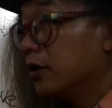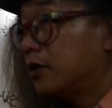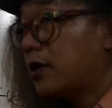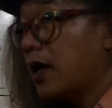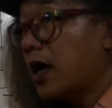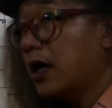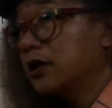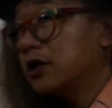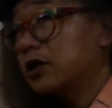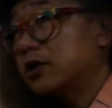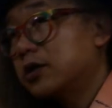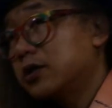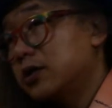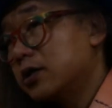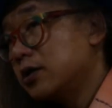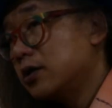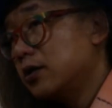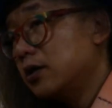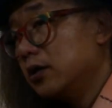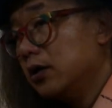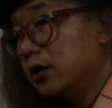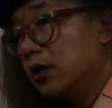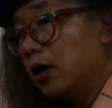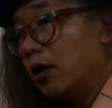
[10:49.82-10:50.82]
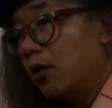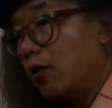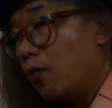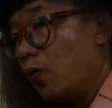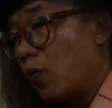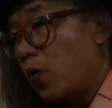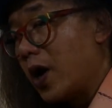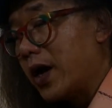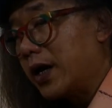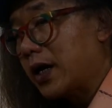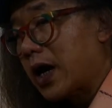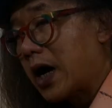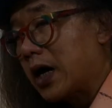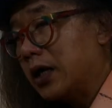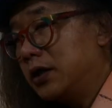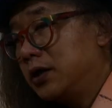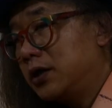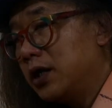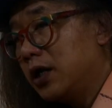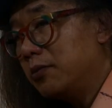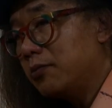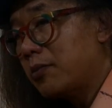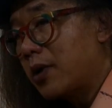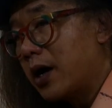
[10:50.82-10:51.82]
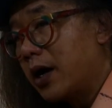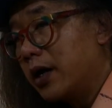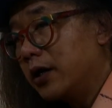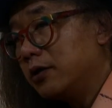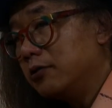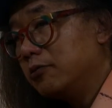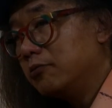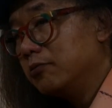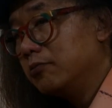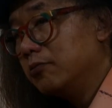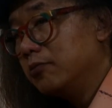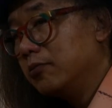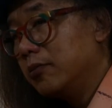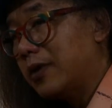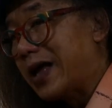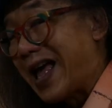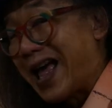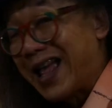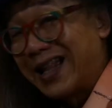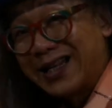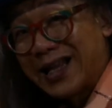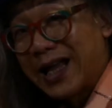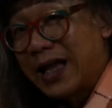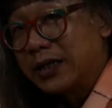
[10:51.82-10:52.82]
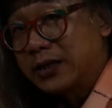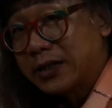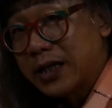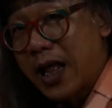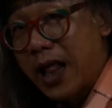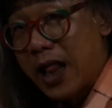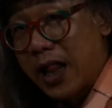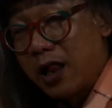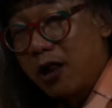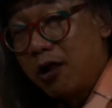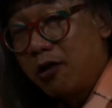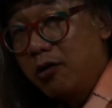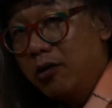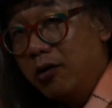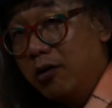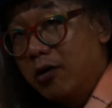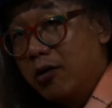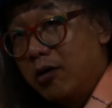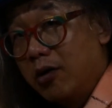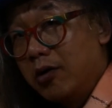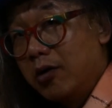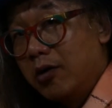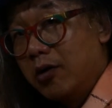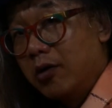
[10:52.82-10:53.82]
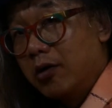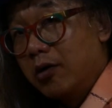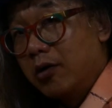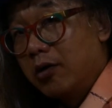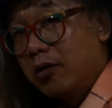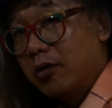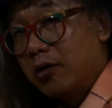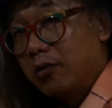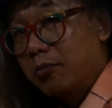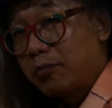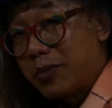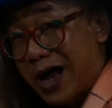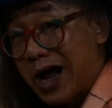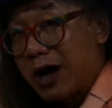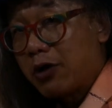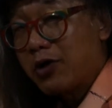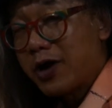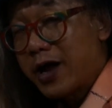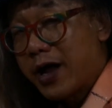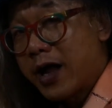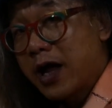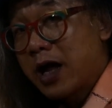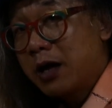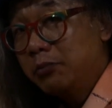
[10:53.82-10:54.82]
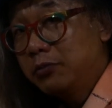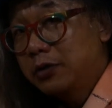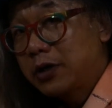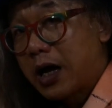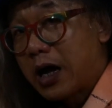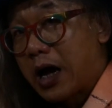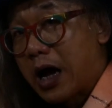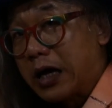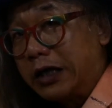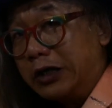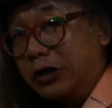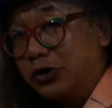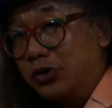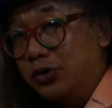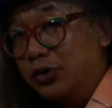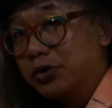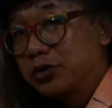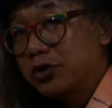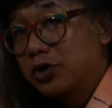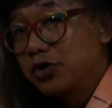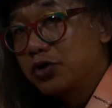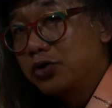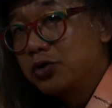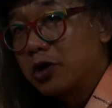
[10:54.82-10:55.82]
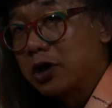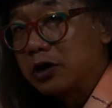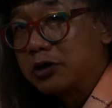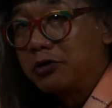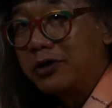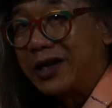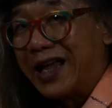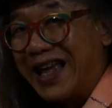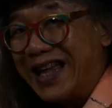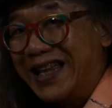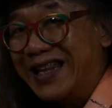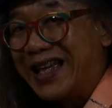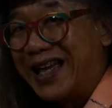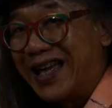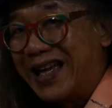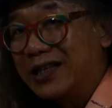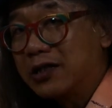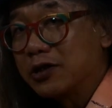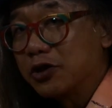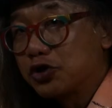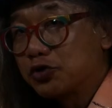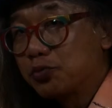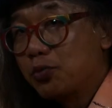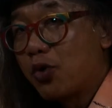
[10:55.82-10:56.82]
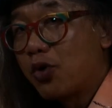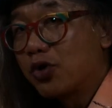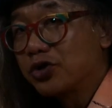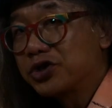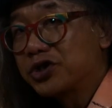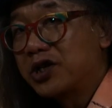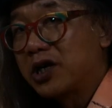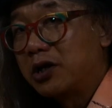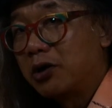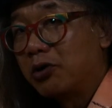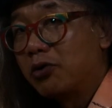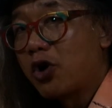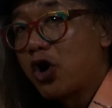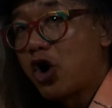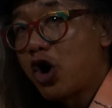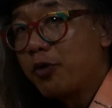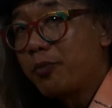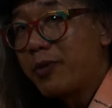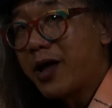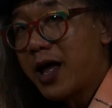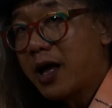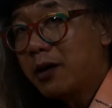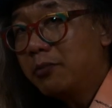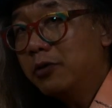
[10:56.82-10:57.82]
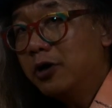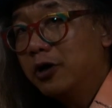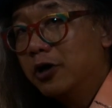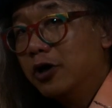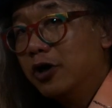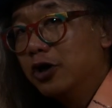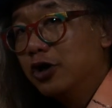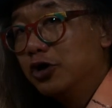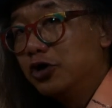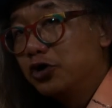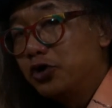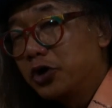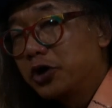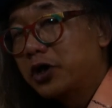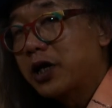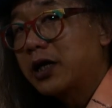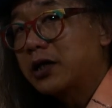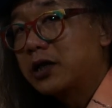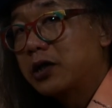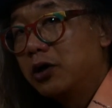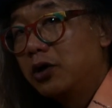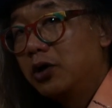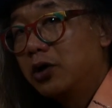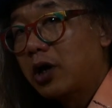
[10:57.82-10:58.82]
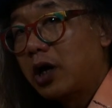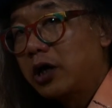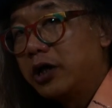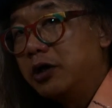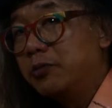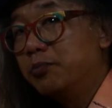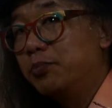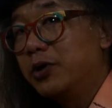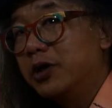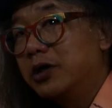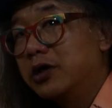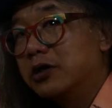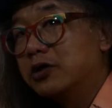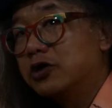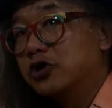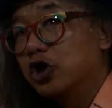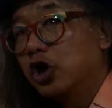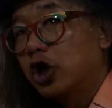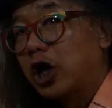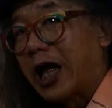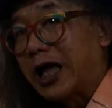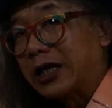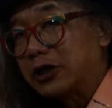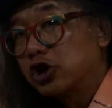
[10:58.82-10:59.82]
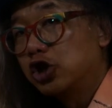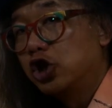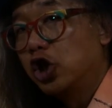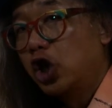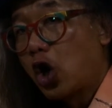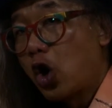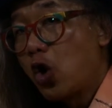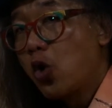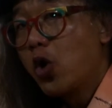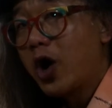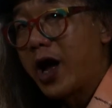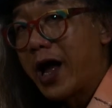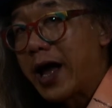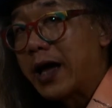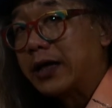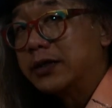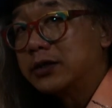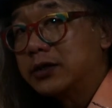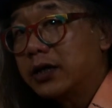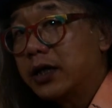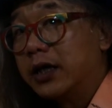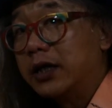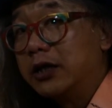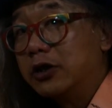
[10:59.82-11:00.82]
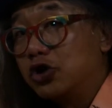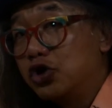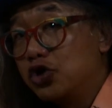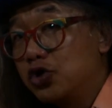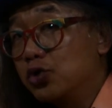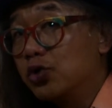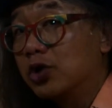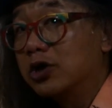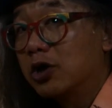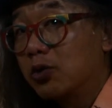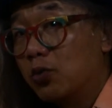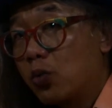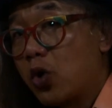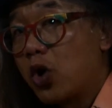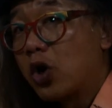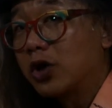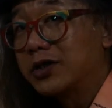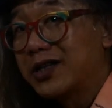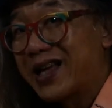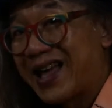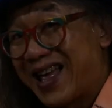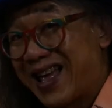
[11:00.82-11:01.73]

That's when I did my NSL power amp, I used 288 small signal op amp to get the impedance as low as a 200 watt